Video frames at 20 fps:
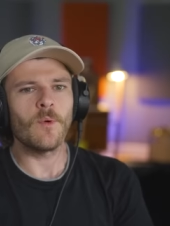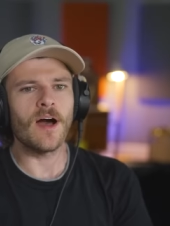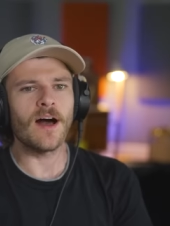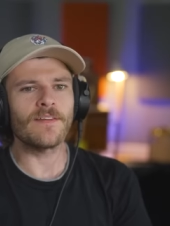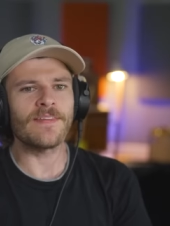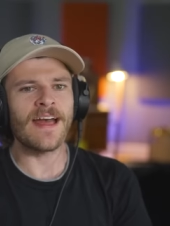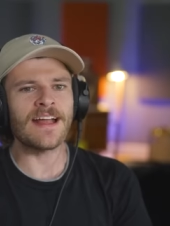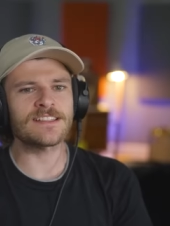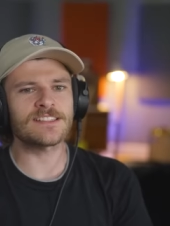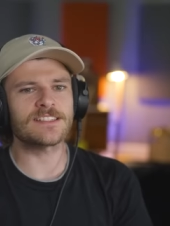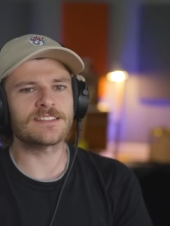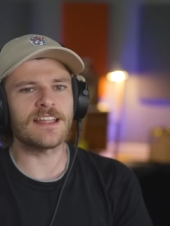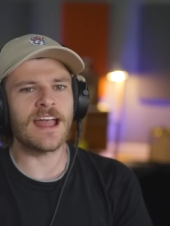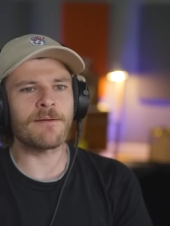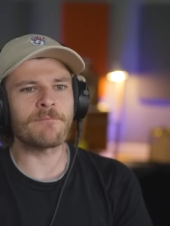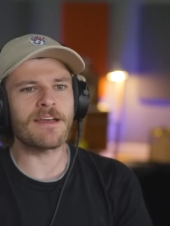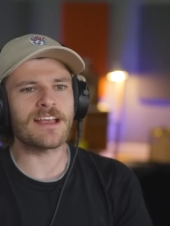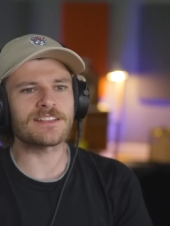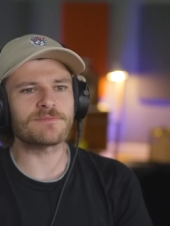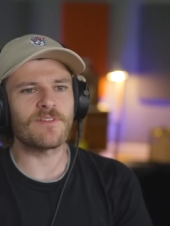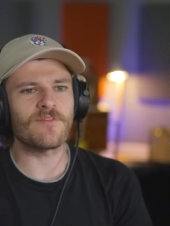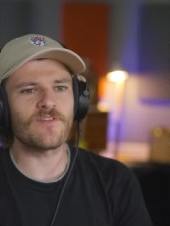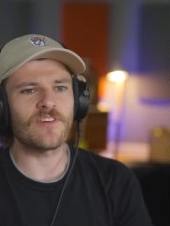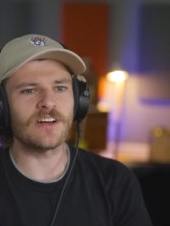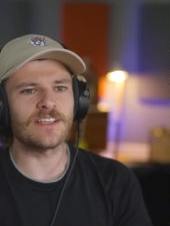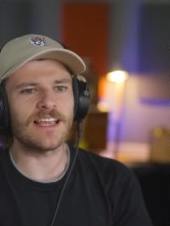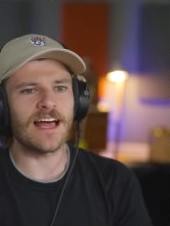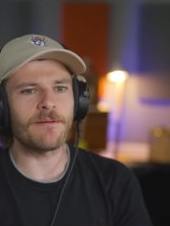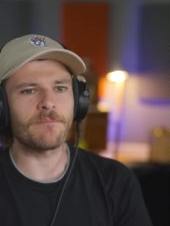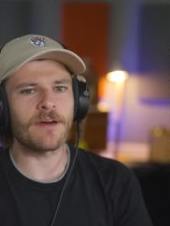Well, that's that makes me
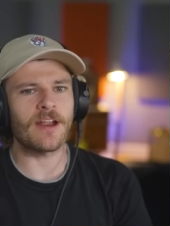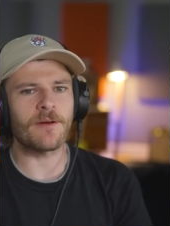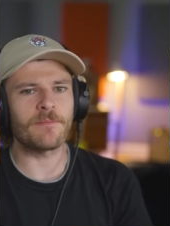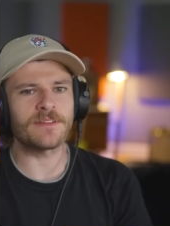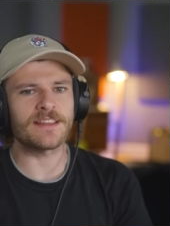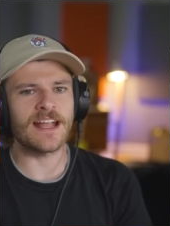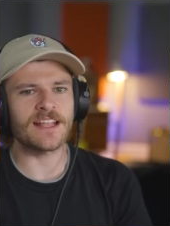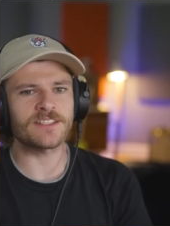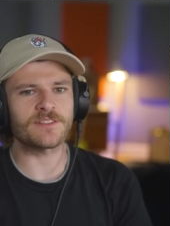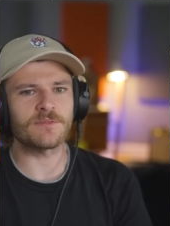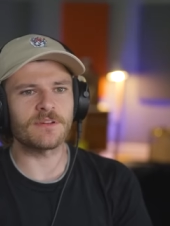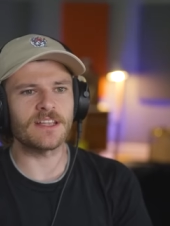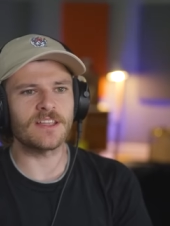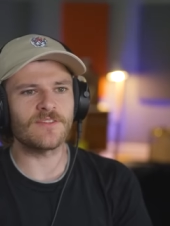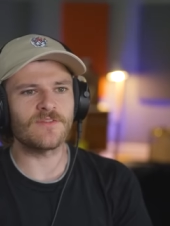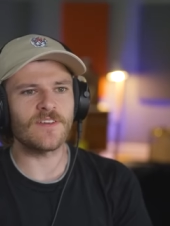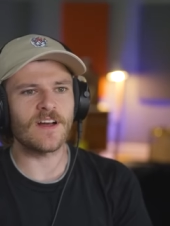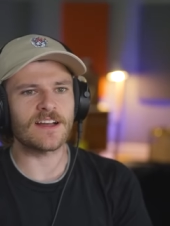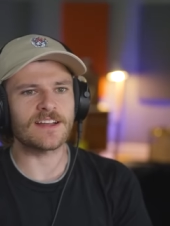feel a lot better, but that's really